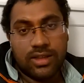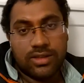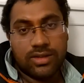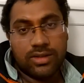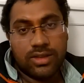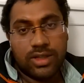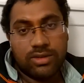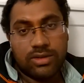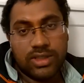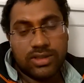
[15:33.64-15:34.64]
so now
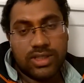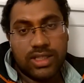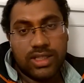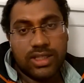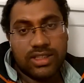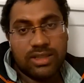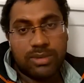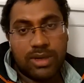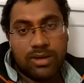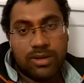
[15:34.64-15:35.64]
this thinking is the
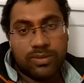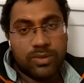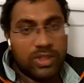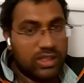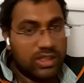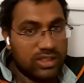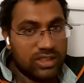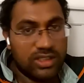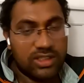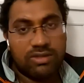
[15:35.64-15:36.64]
problem this
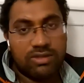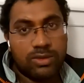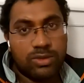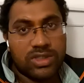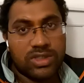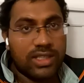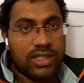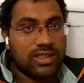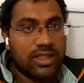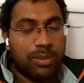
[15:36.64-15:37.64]
is the one which
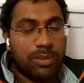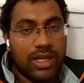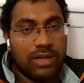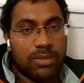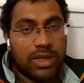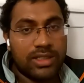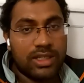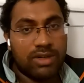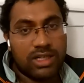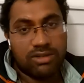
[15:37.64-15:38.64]
causes the pain
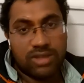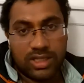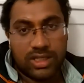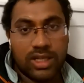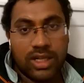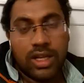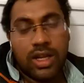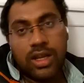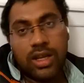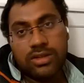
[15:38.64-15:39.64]
pleasure whatever that
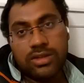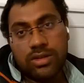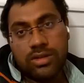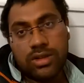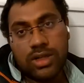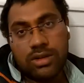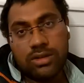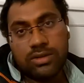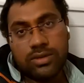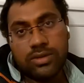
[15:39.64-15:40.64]
so
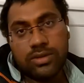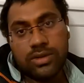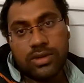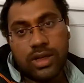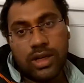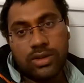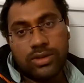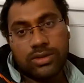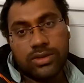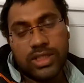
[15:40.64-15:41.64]
now,
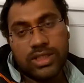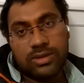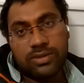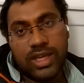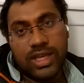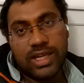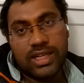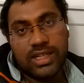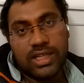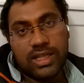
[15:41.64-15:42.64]
how this fake
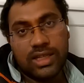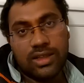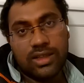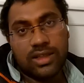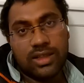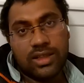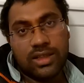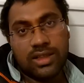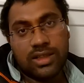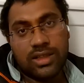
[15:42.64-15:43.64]
entity
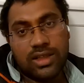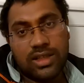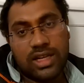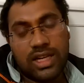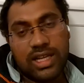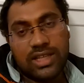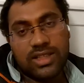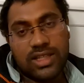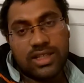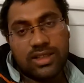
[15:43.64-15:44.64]
realize
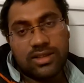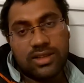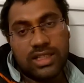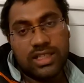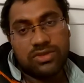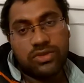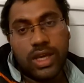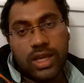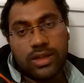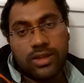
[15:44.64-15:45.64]
that it is
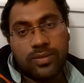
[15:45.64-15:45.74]
fake?